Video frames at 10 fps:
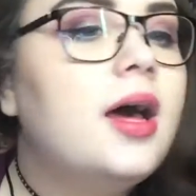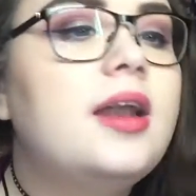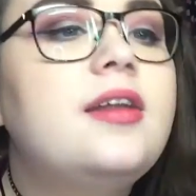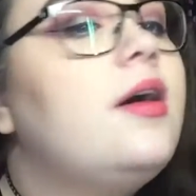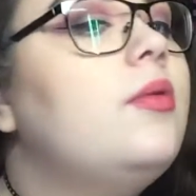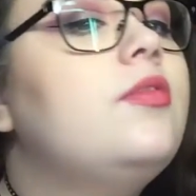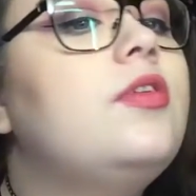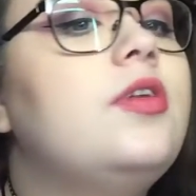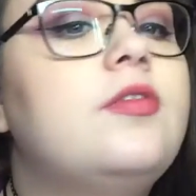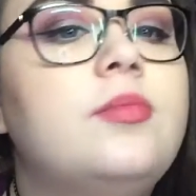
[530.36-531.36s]
And I thought it was
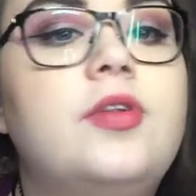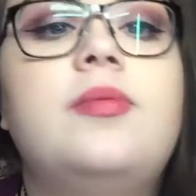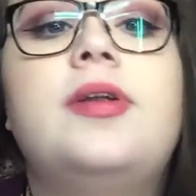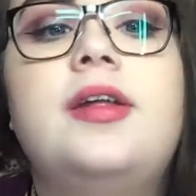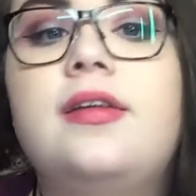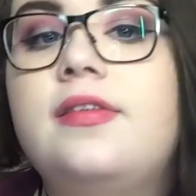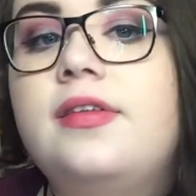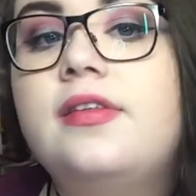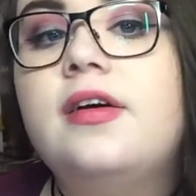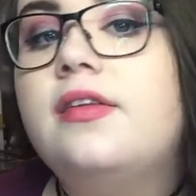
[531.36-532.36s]
two different ones, but it
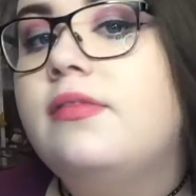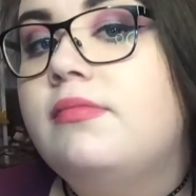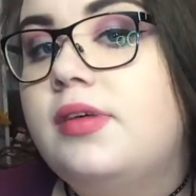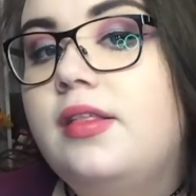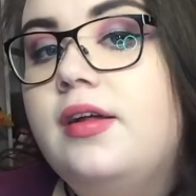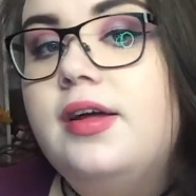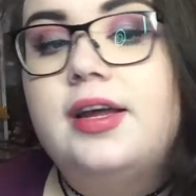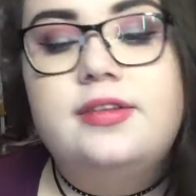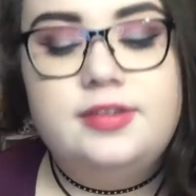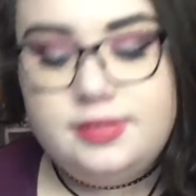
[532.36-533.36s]
isn't. It's all
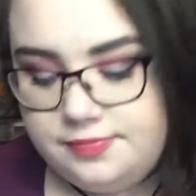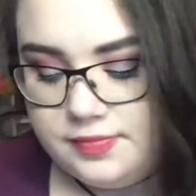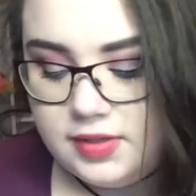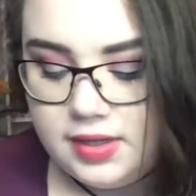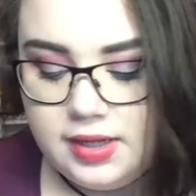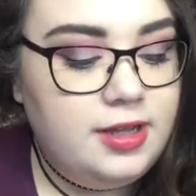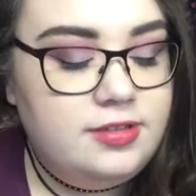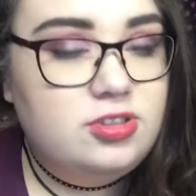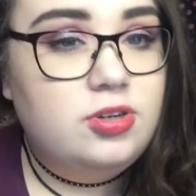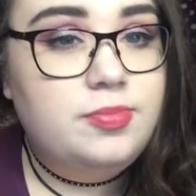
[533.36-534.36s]
connected.
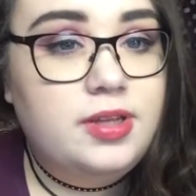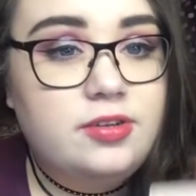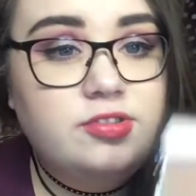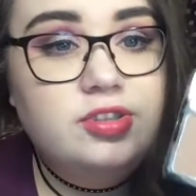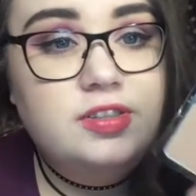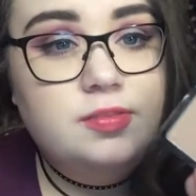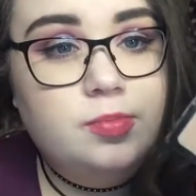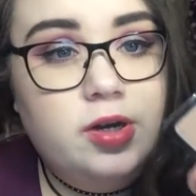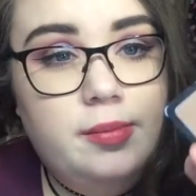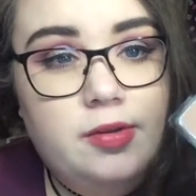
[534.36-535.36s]
Picked up the Catrice
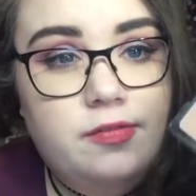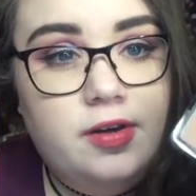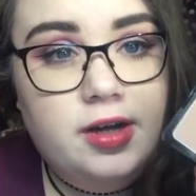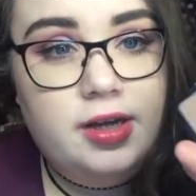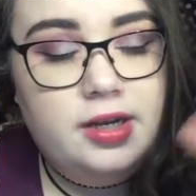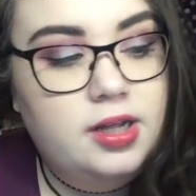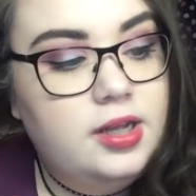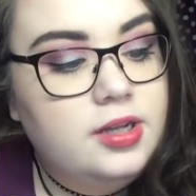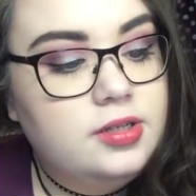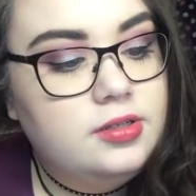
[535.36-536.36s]
Prime and Fine
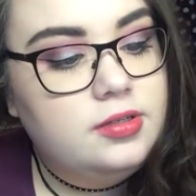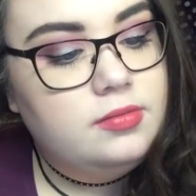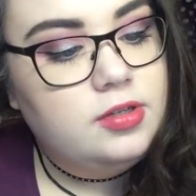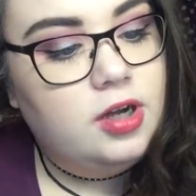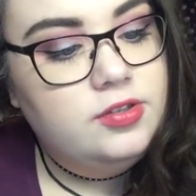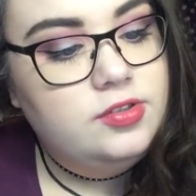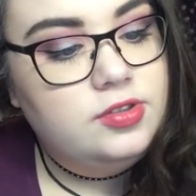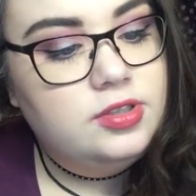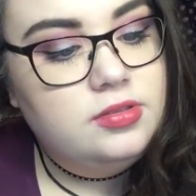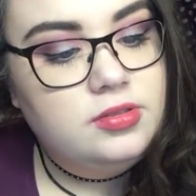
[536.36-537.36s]

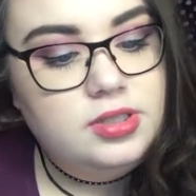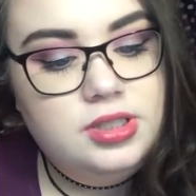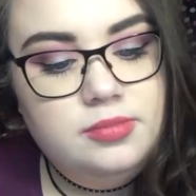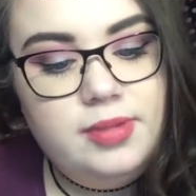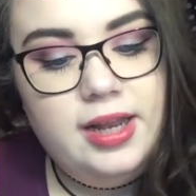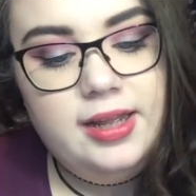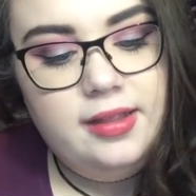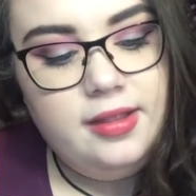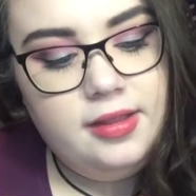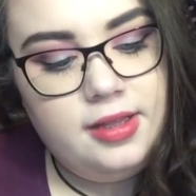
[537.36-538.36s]
Contouring Palette,
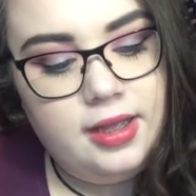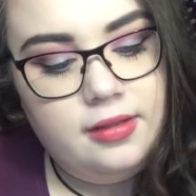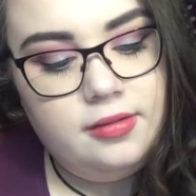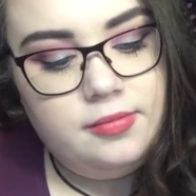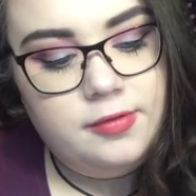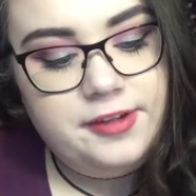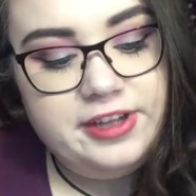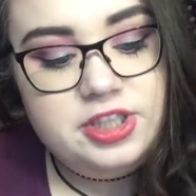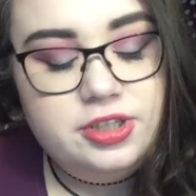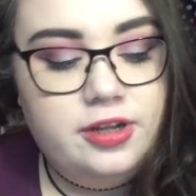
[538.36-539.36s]
is it? Yeah,
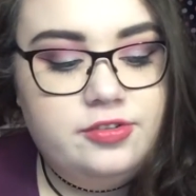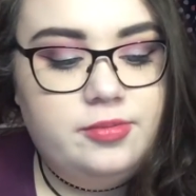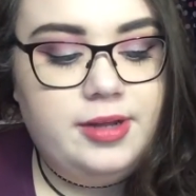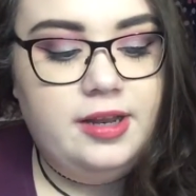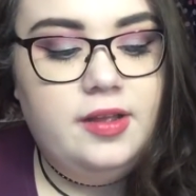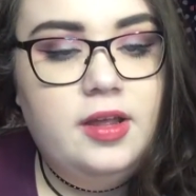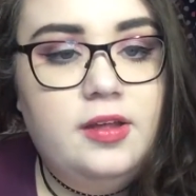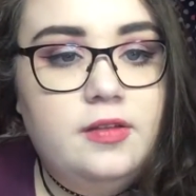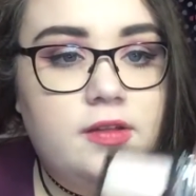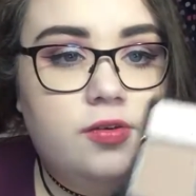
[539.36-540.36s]
Professional Contouring Palette.
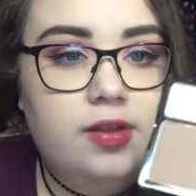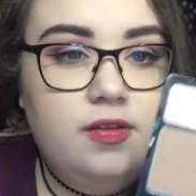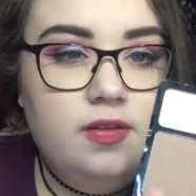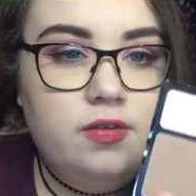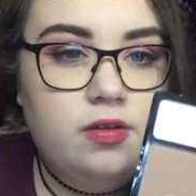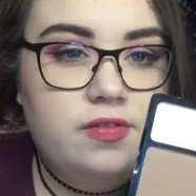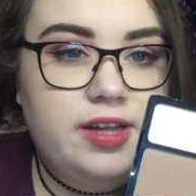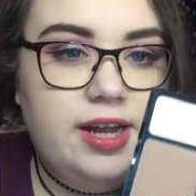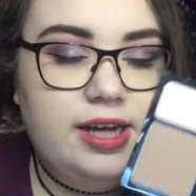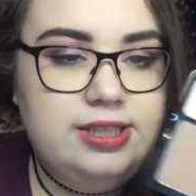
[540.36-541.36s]
So this is lovely
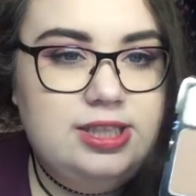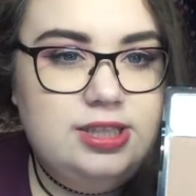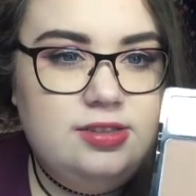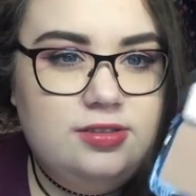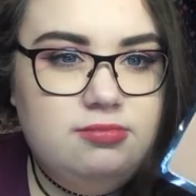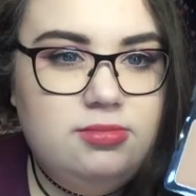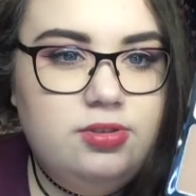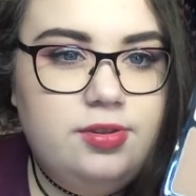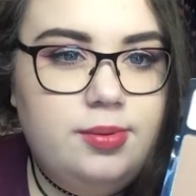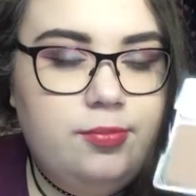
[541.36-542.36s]
and ashy. It
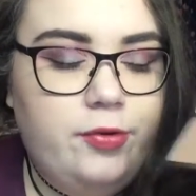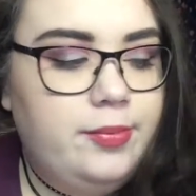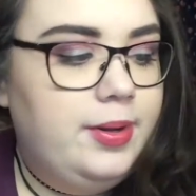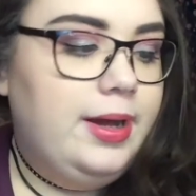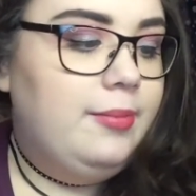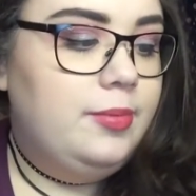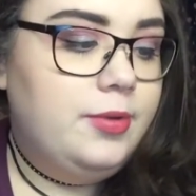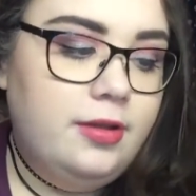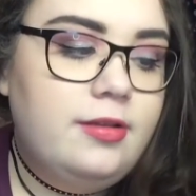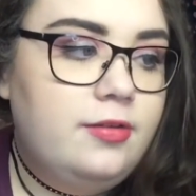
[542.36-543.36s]
looks a bit warm on camera,
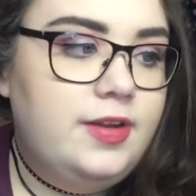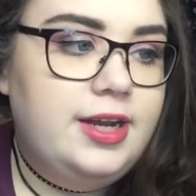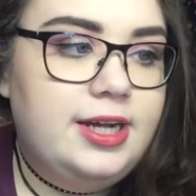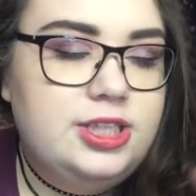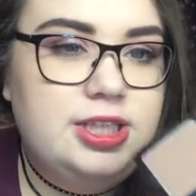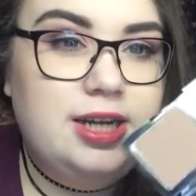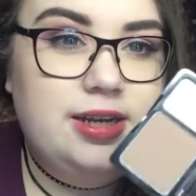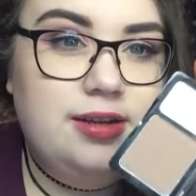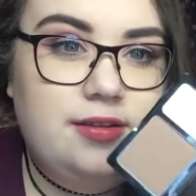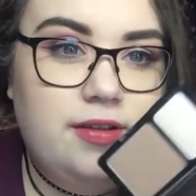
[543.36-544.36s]
but it's lovely and ashy. And
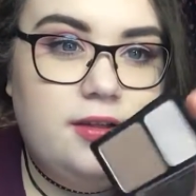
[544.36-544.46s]
then there's a